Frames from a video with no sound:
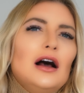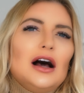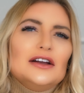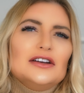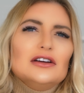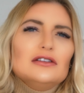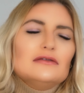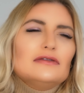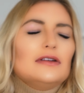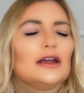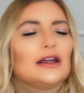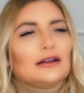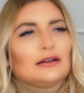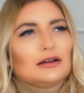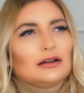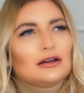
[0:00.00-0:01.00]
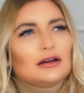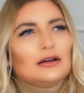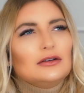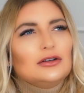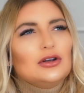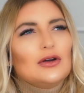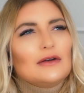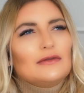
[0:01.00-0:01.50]
I don't think
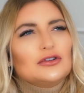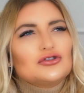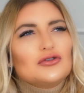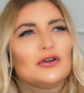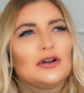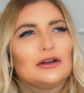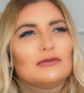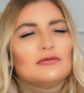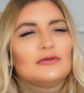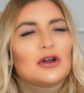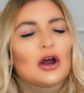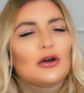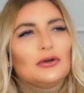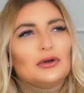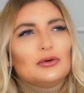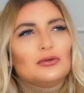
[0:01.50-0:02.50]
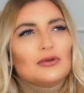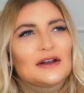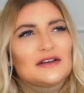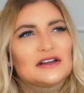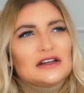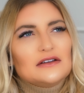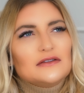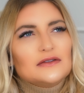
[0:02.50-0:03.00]
you ever truly know you're
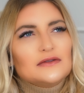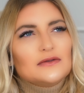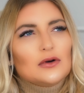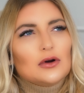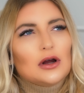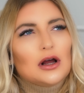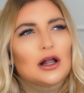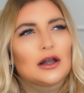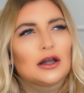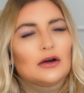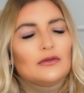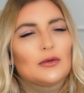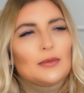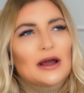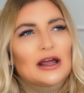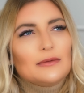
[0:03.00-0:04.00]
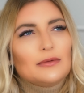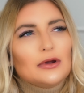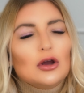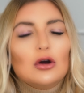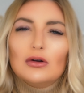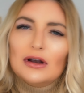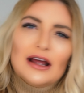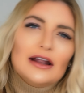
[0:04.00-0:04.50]
ready for another baby,
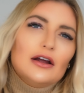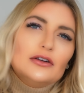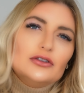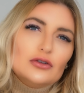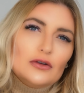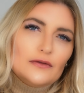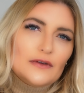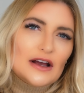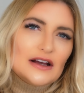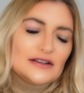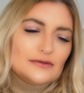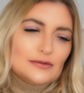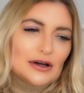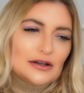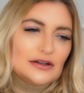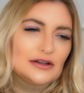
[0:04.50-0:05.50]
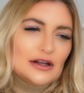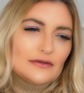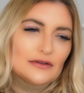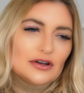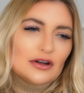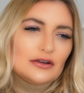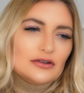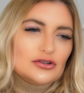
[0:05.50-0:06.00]
or let alone your first one. You never
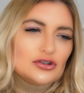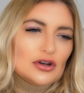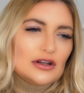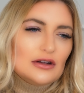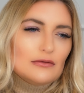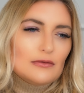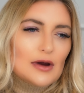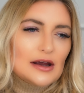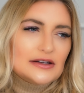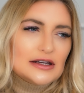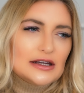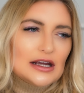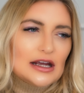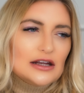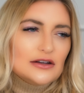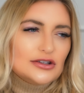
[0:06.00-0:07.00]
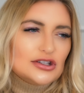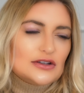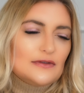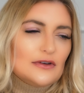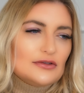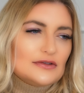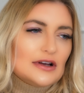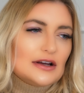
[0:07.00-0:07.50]
know you're truly ready. It just
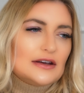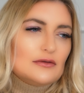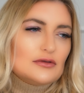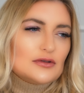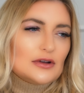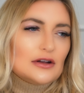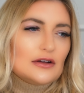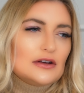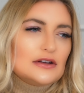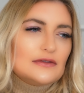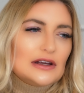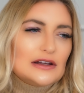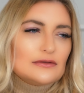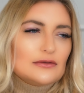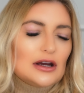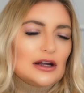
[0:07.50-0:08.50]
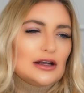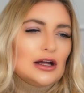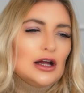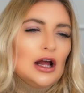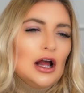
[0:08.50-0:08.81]
feels like it was one of those things, right?